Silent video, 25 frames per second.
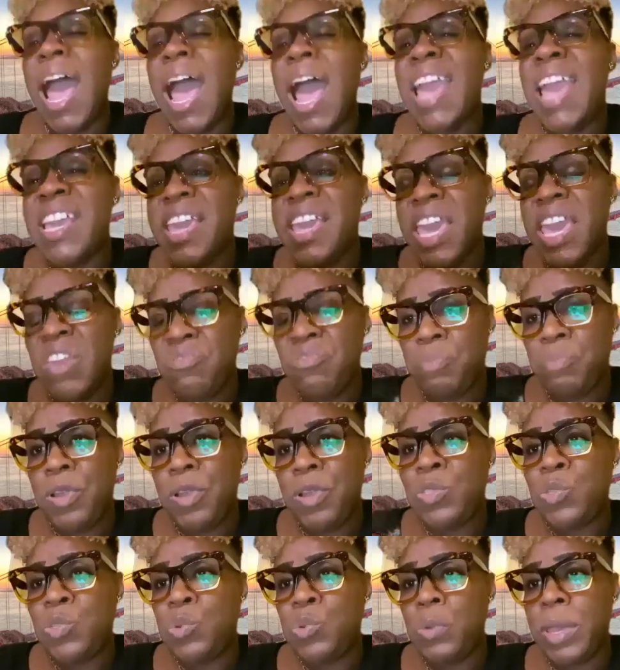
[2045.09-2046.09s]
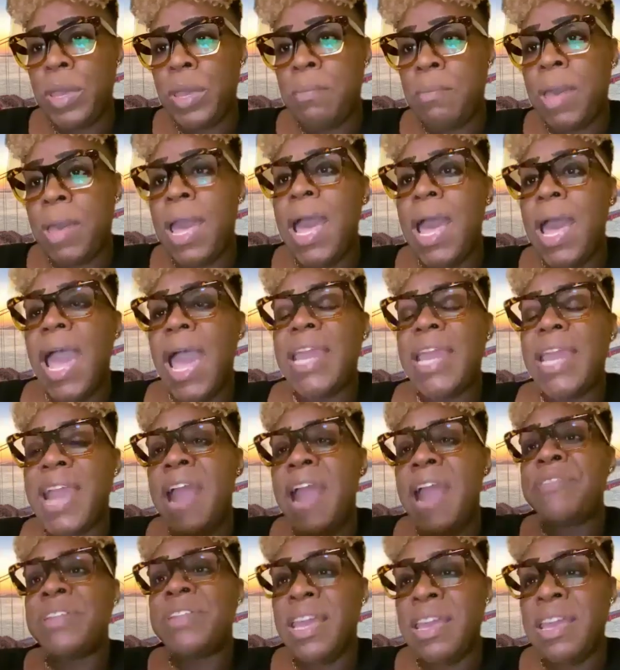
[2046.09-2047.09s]
I gave birth to him. I
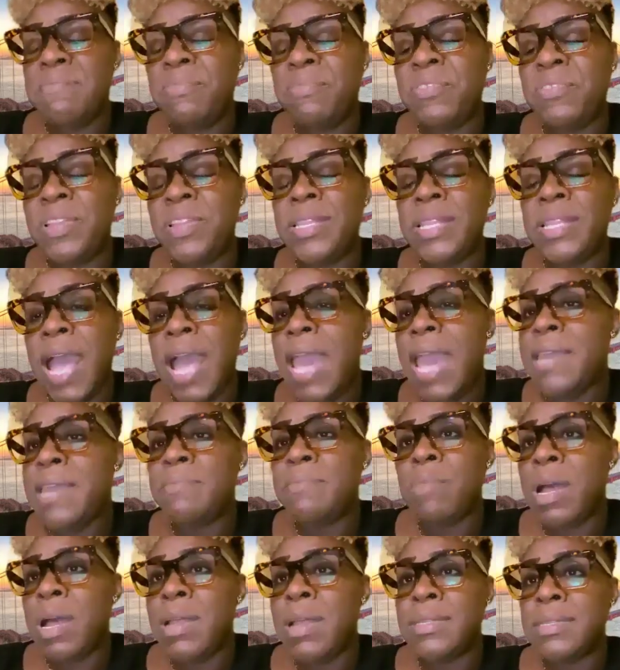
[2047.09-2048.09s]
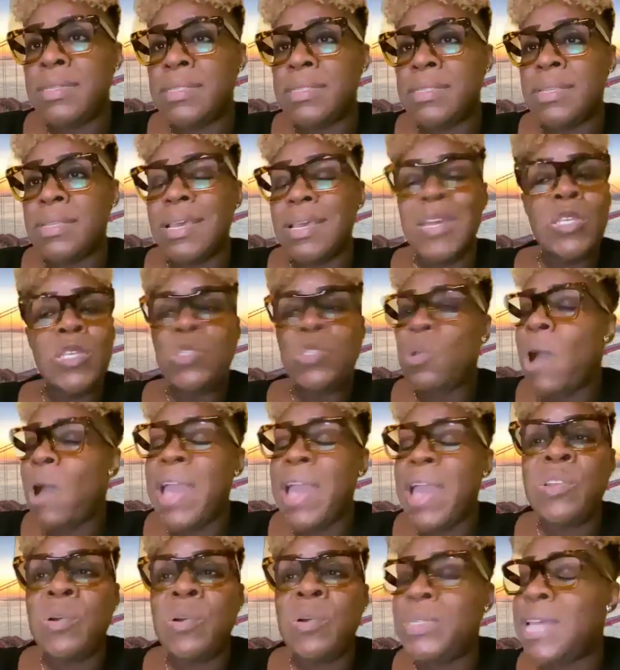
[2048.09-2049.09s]
carried him for 9 months. So
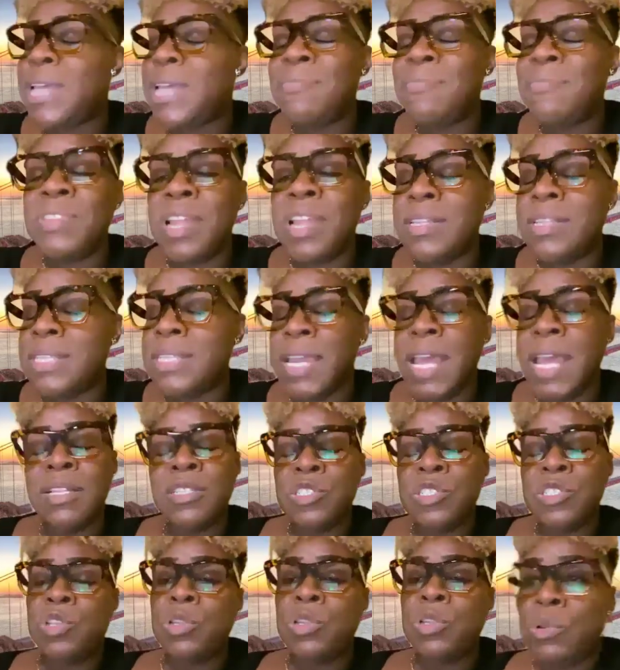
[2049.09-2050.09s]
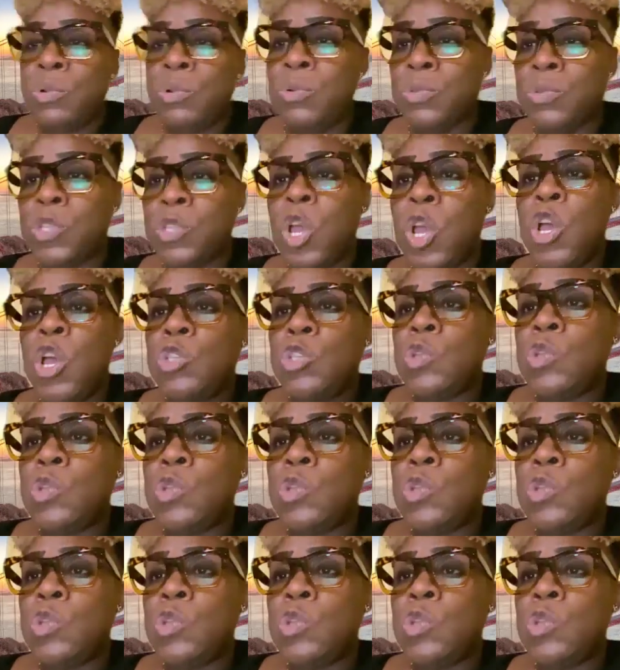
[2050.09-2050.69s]
I don't have nothing else to lose.